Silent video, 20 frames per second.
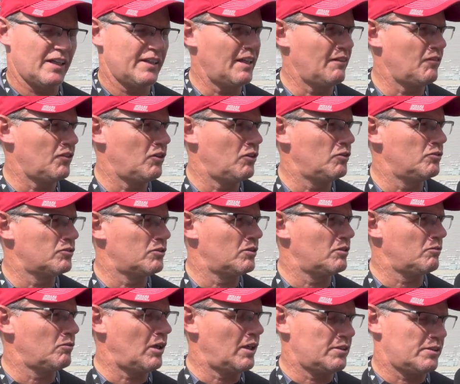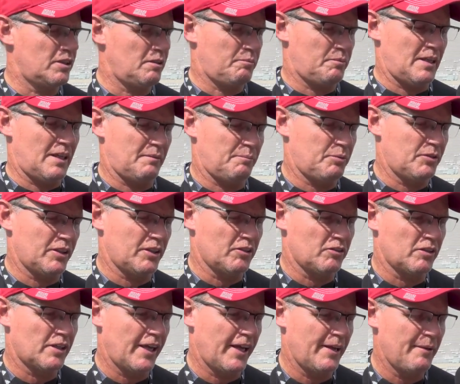of never know who's going to rise up that particular
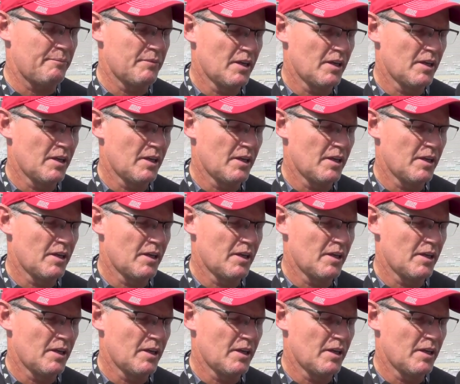game.